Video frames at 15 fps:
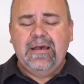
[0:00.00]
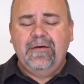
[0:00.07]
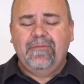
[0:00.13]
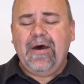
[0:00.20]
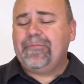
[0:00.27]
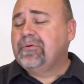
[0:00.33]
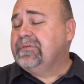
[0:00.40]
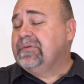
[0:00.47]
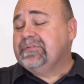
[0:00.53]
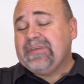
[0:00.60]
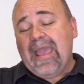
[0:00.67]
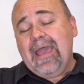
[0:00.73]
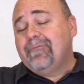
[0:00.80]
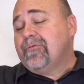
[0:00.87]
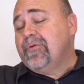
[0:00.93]
Father, if there's
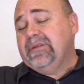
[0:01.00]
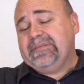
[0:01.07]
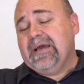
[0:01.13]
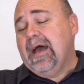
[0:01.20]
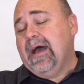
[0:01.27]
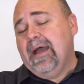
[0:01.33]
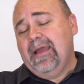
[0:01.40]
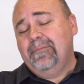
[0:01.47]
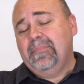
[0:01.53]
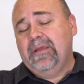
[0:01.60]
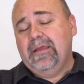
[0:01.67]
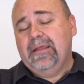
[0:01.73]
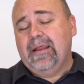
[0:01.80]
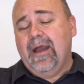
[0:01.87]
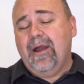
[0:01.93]
ever a time
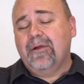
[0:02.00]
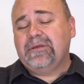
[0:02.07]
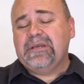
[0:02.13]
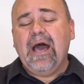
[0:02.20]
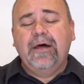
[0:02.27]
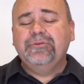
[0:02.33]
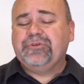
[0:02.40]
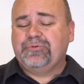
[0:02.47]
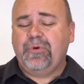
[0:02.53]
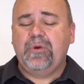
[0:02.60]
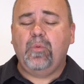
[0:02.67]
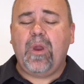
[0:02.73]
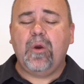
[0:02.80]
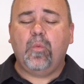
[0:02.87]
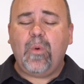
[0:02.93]
in our country
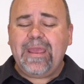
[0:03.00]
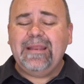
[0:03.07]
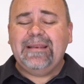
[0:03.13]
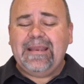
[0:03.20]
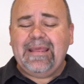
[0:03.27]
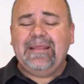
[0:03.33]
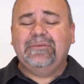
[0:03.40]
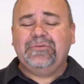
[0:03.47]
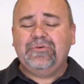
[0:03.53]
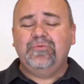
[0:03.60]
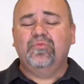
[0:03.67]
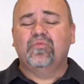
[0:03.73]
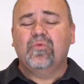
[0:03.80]
where we need to